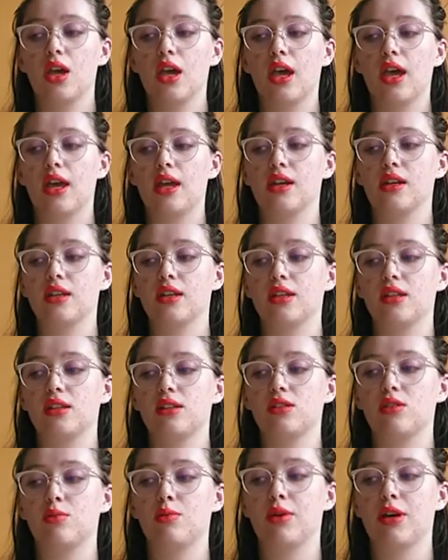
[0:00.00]
and
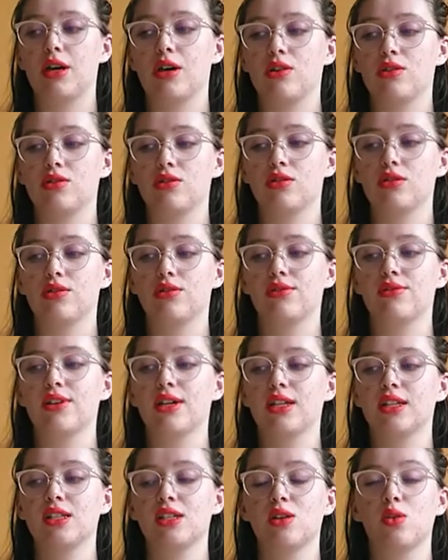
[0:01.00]
it's about
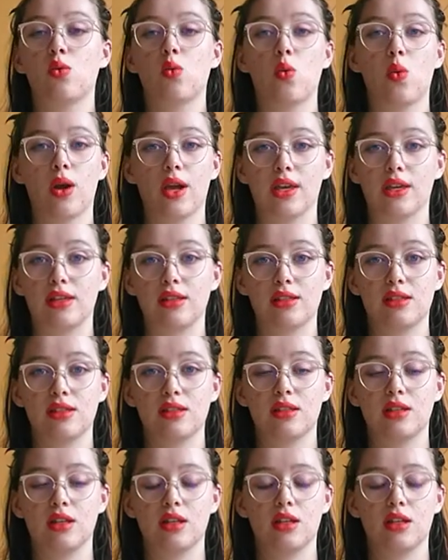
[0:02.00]
finding ways